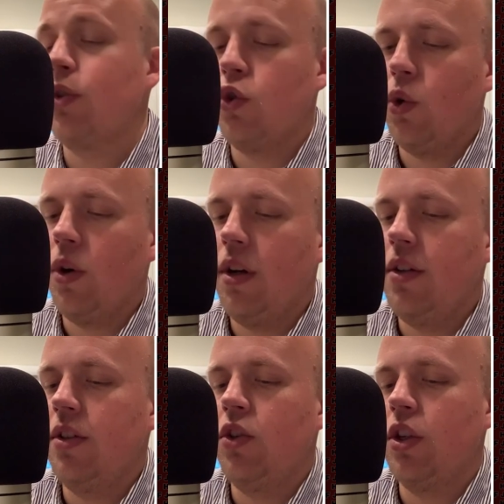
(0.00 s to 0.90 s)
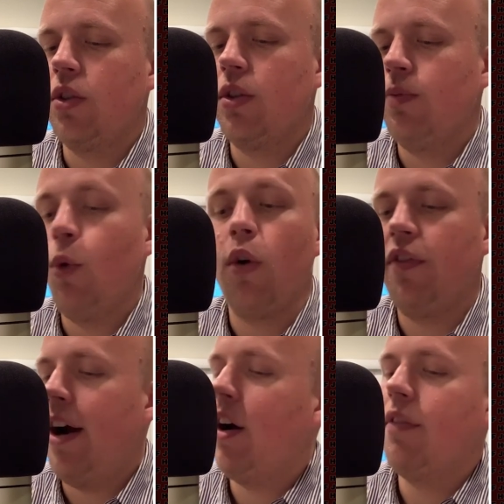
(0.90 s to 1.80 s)
of Jordans, just or
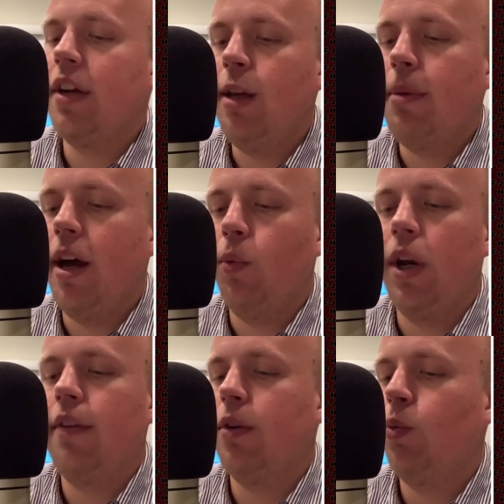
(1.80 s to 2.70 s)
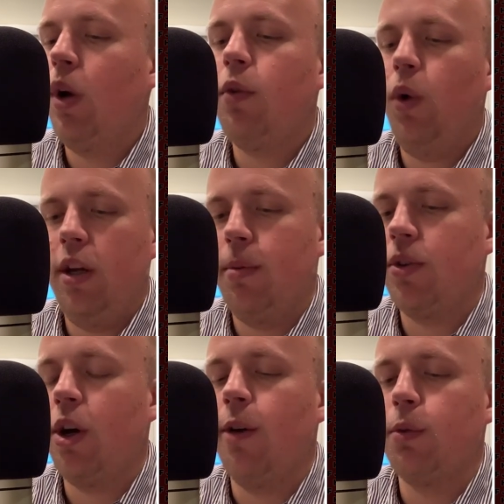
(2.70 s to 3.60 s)
fire off an email, whatever, whatever way you're
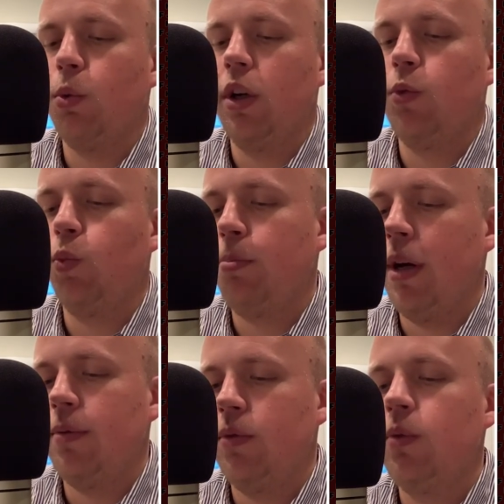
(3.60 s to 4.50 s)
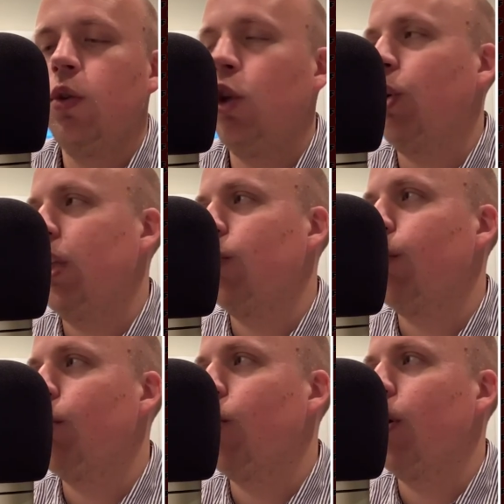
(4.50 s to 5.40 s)
most comfortable with. But you'll get the
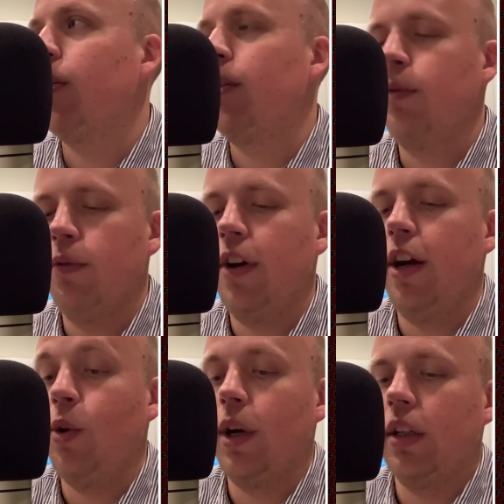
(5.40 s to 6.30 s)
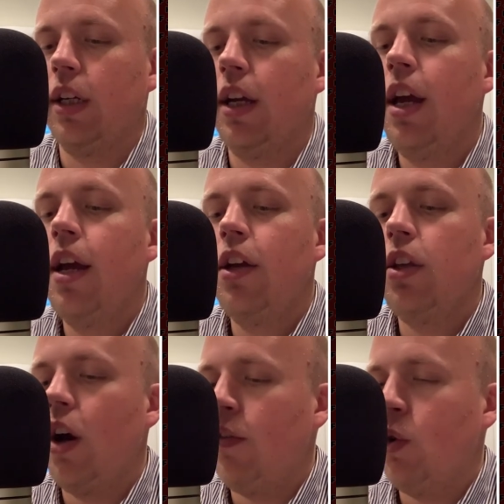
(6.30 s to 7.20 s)
report very quickly.
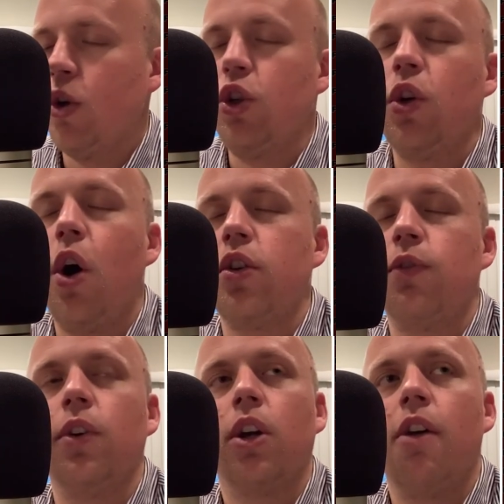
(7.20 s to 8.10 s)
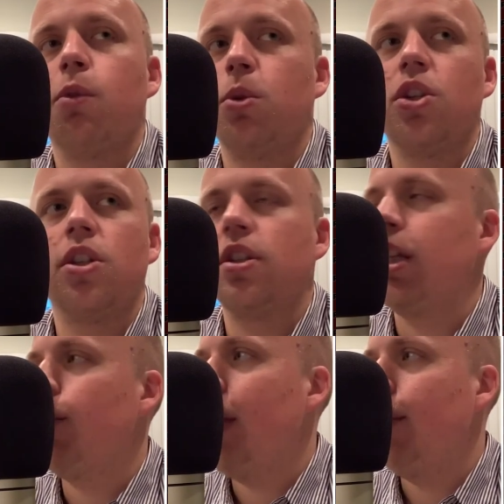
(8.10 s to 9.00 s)
Of course, you can always feel comfortable just to
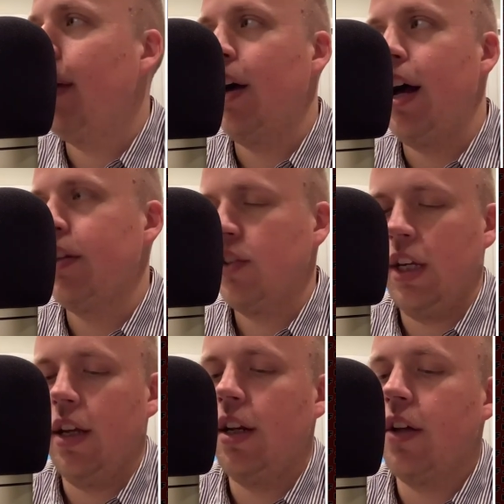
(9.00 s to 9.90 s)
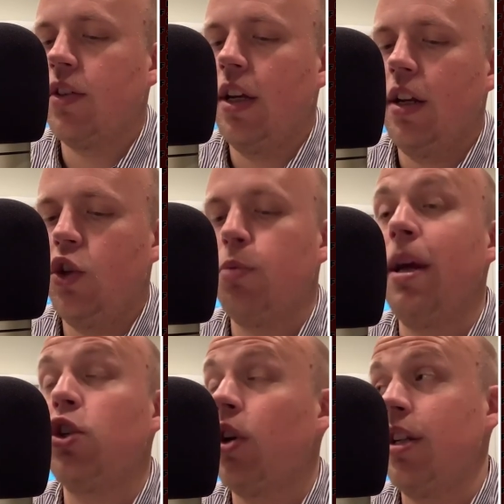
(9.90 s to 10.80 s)
send the PayPal. I'll see it and I'll send it. Just
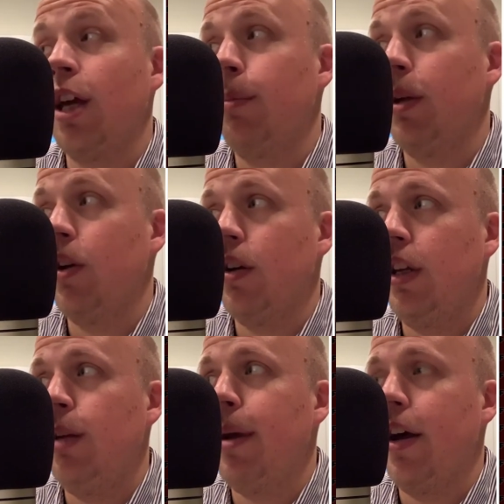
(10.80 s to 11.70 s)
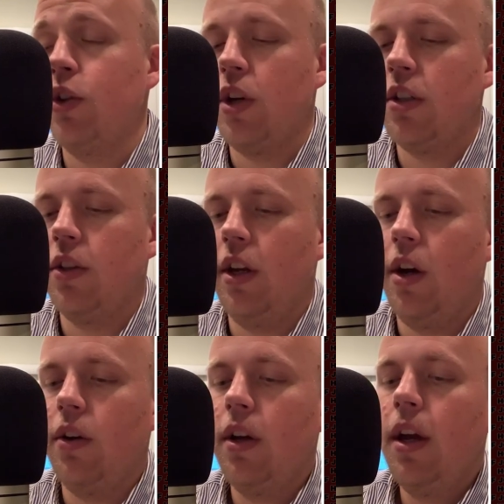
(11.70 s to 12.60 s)
make sure to tell me your email address in the note.